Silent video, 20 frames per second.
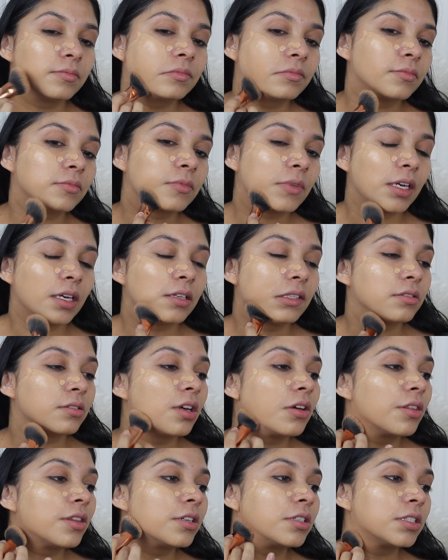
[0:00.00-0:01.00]
Okay,
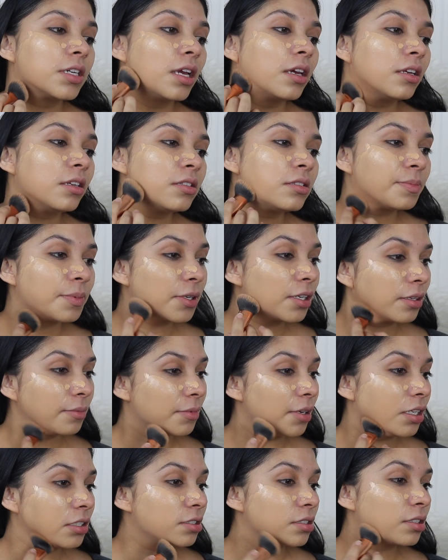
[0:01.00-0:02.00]
so the shade is pretty
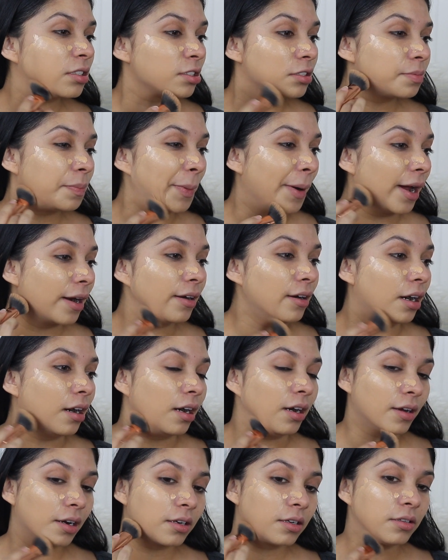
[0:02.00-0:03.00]
much spot
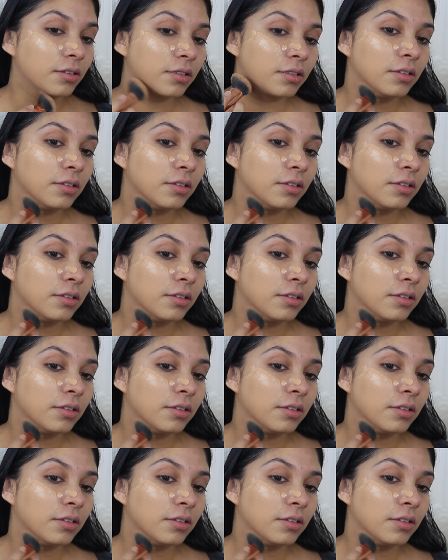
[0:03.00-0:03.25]
on.